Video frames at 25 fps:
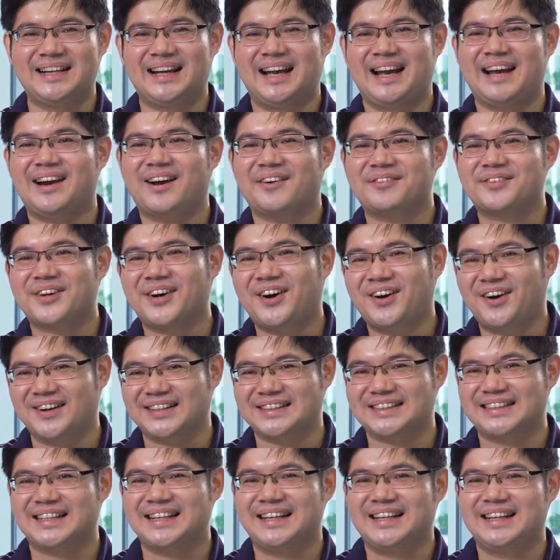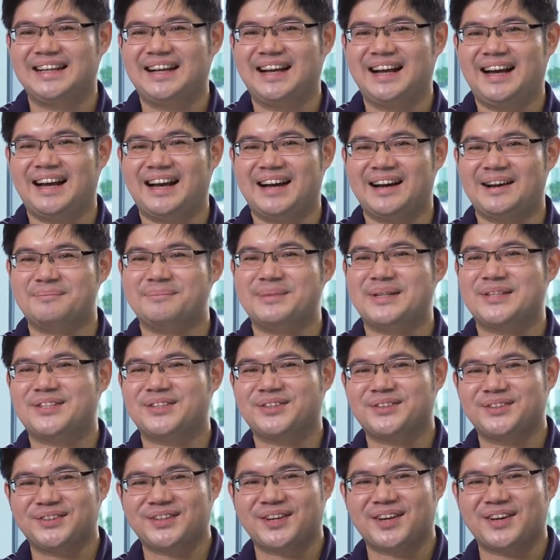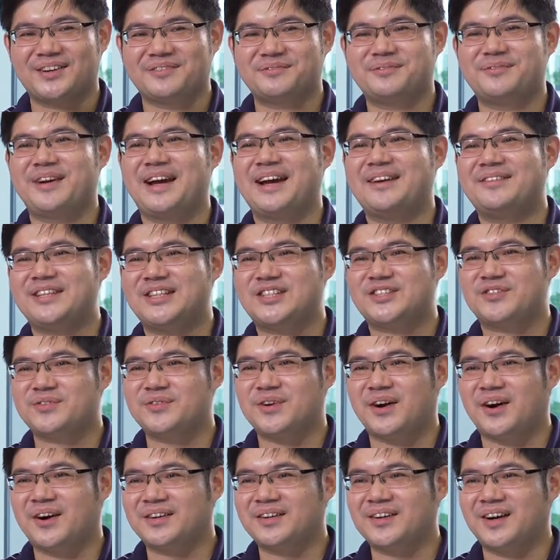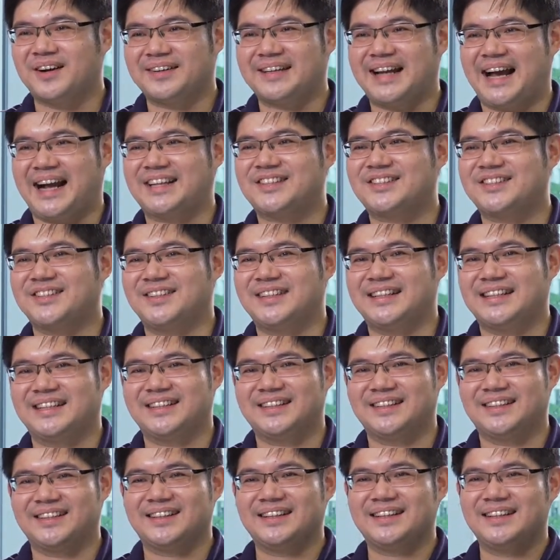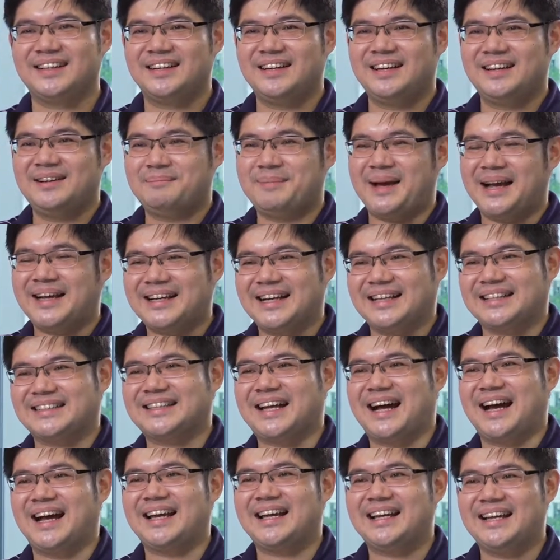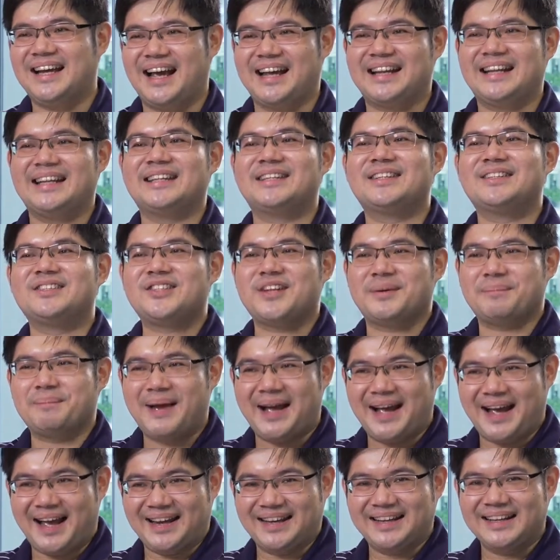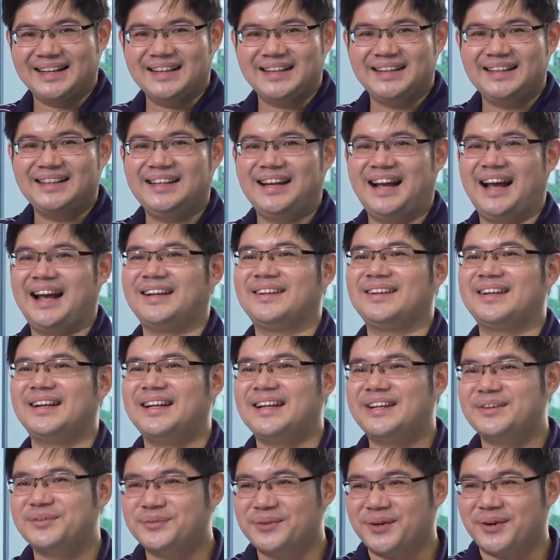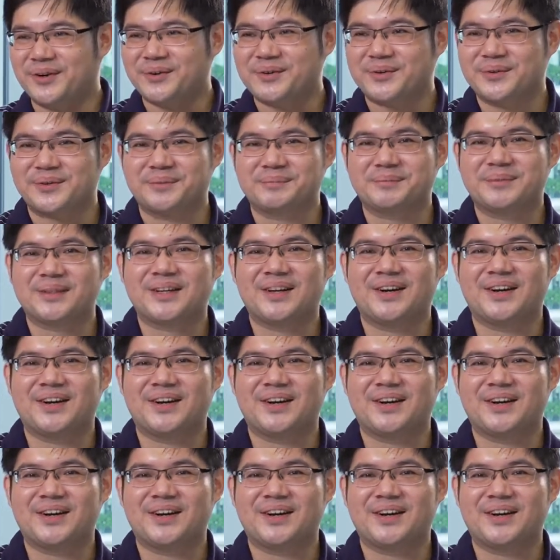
And of course, uh, got very strong connection in the banking side and in Japan. And the New World Group